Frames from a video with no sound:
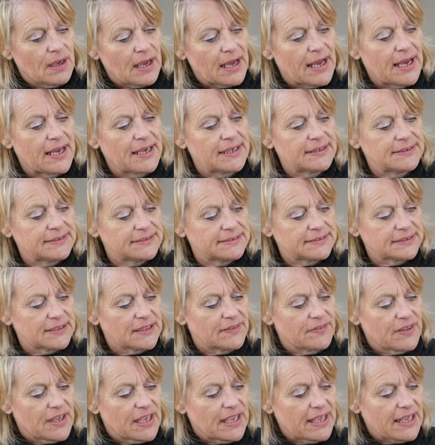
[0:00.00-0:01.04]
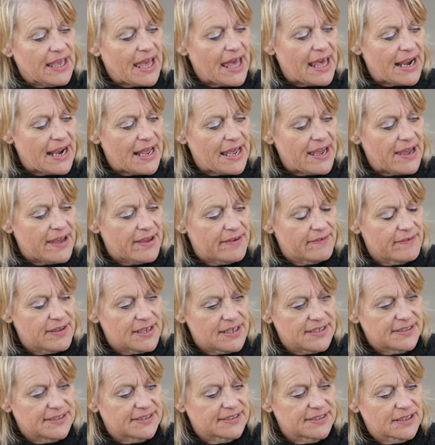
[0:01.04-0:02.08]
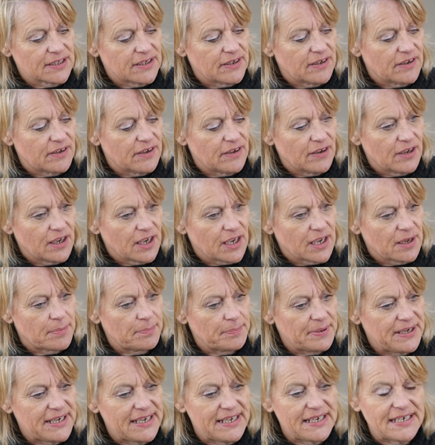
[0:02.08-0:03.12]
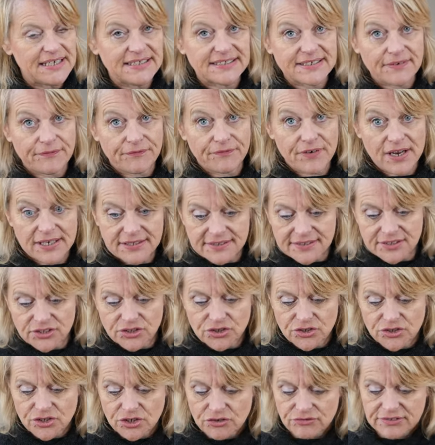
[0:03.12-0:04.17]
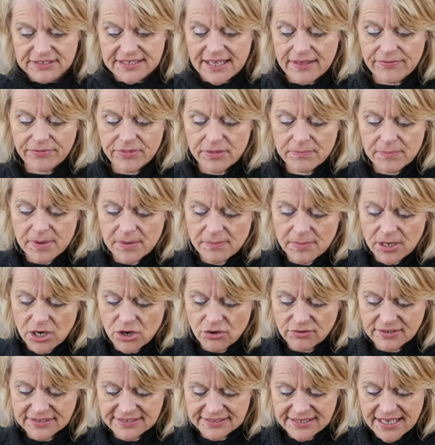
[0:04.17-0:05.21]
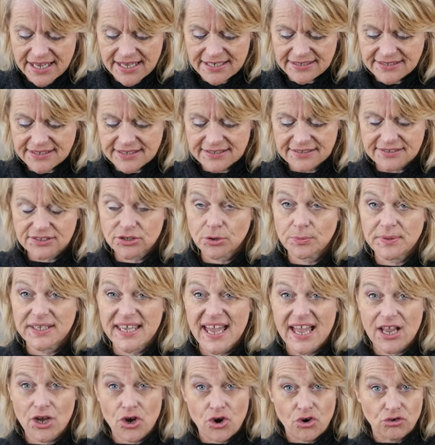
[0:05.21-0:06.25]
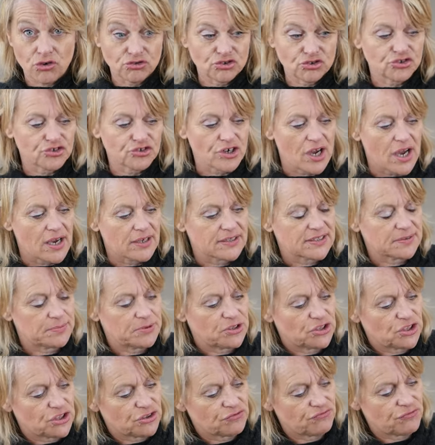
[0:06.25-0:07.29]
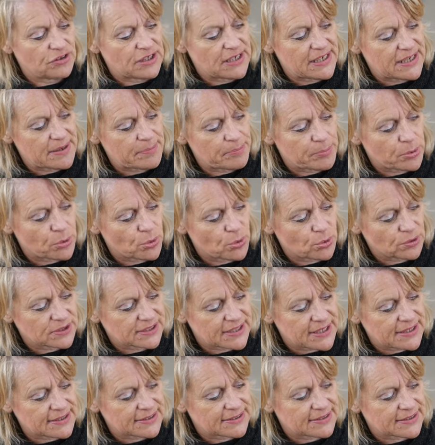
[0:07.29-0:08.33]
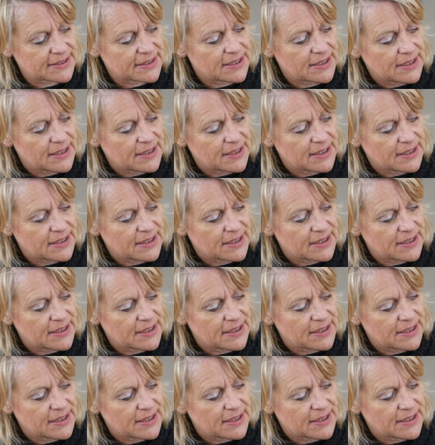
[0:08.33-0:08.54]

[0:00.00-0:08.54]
And the colour is completely different to the chrysanthemum alongside it. So we get contrast, which is really important.